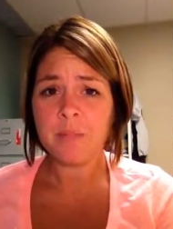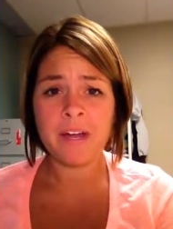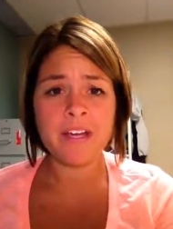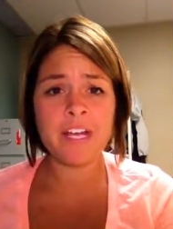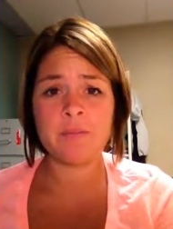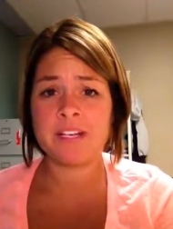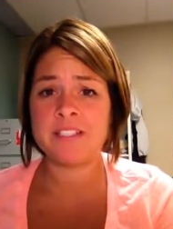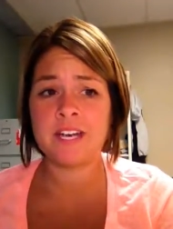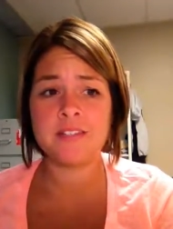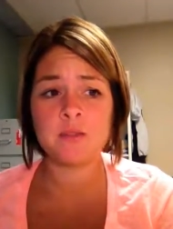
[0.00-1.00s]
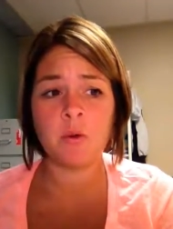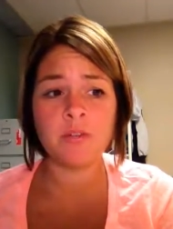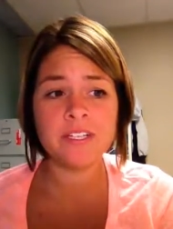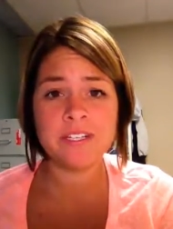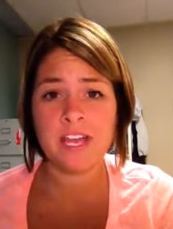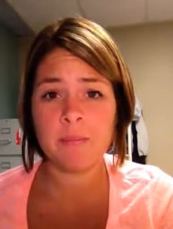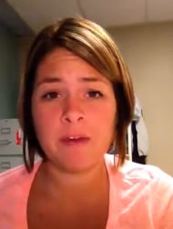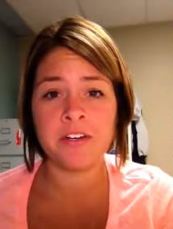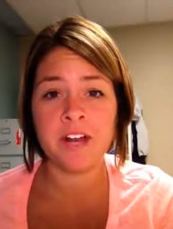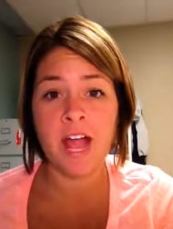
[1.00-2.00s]
again, my tests only take
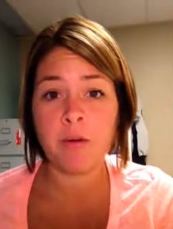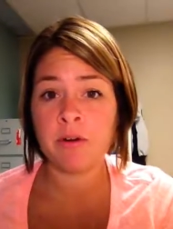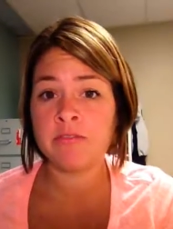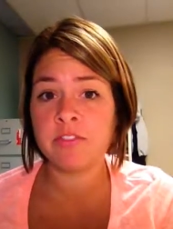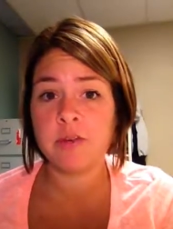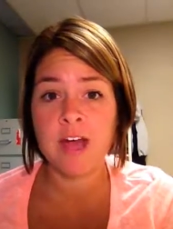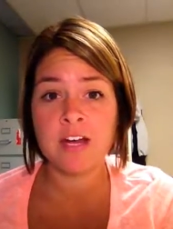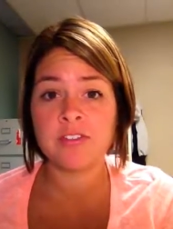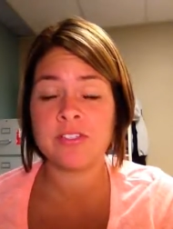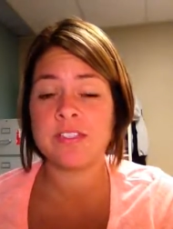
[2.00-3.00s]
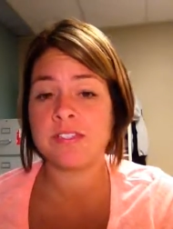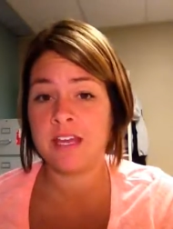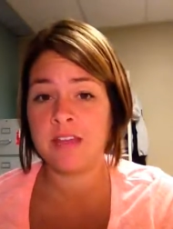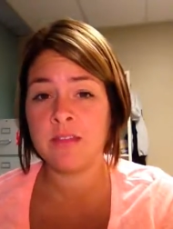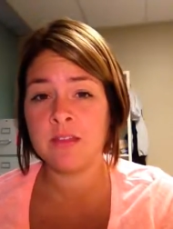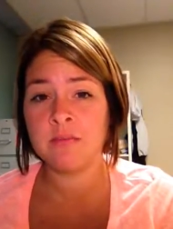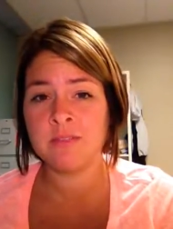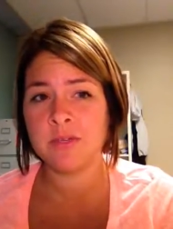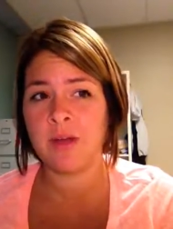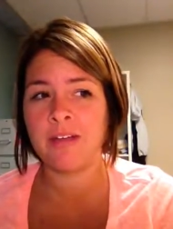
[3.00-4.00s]
about an hour for you actually to take them,
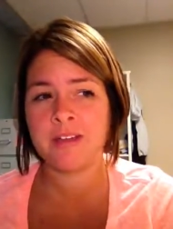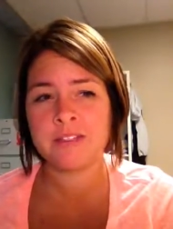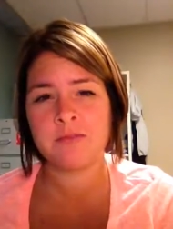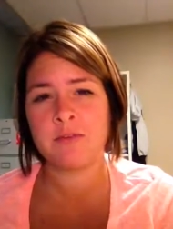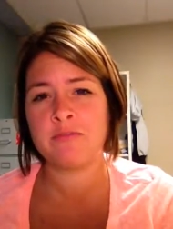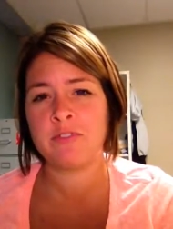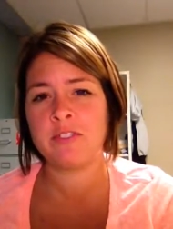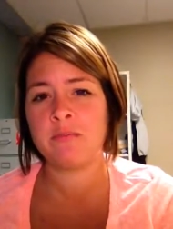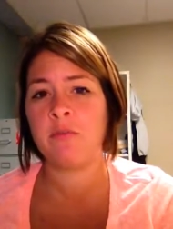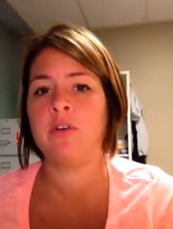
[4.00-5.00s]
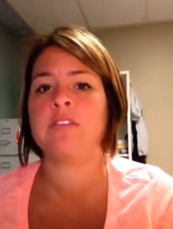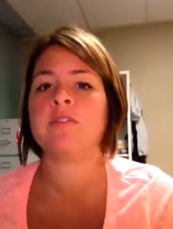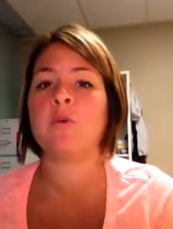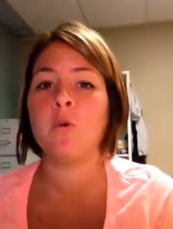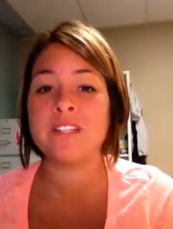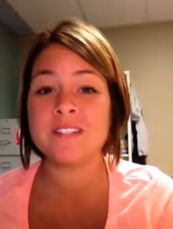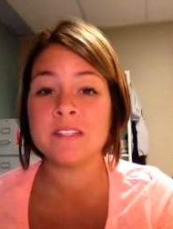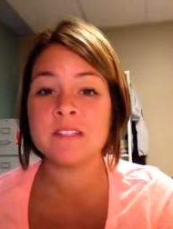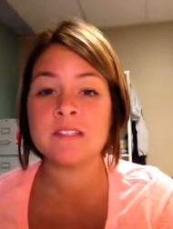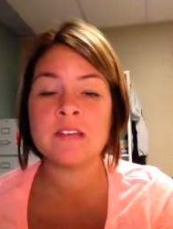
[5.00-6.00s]
so I like to refer to them more as
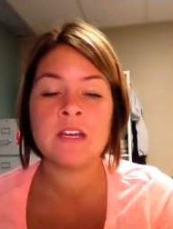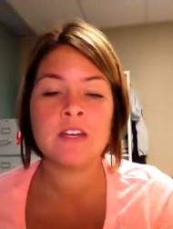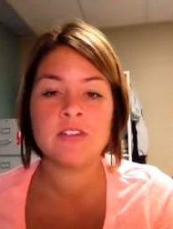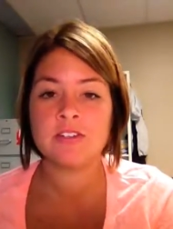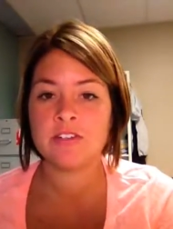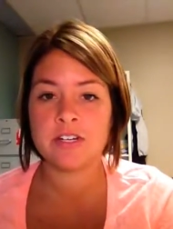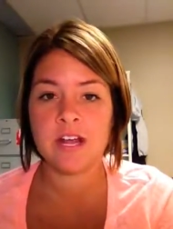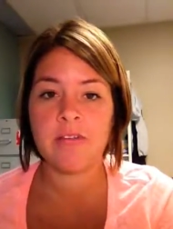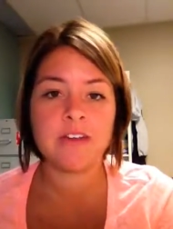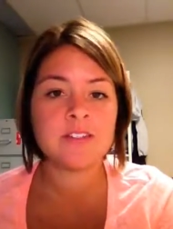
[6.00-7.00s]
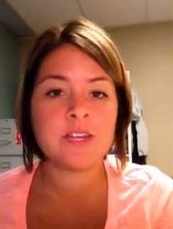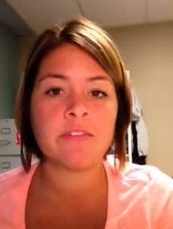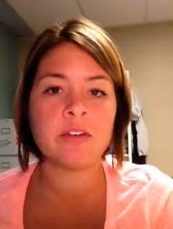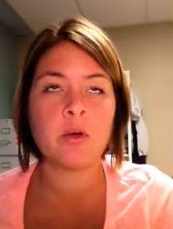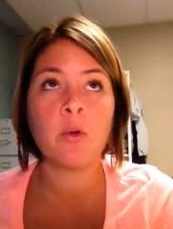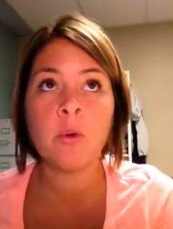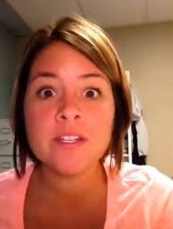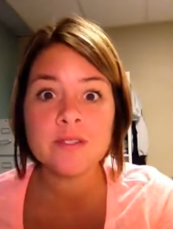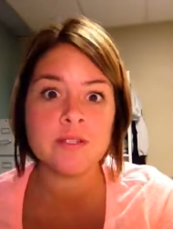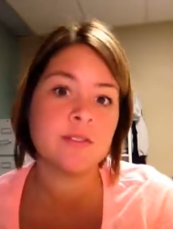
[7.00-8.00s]
quizzes. So you're going to have like 7
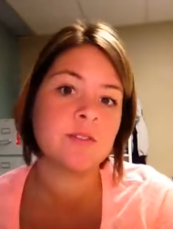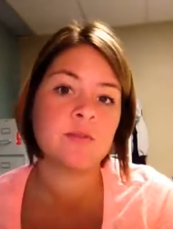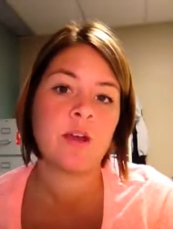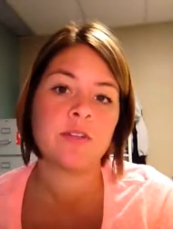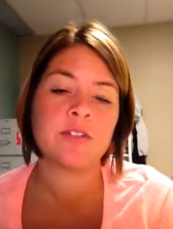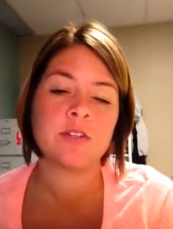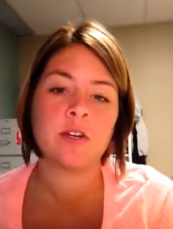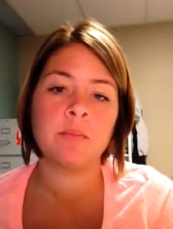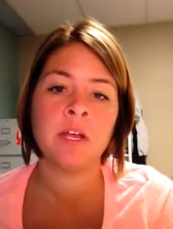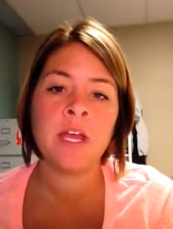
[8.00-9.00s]
quizzes throughout the term.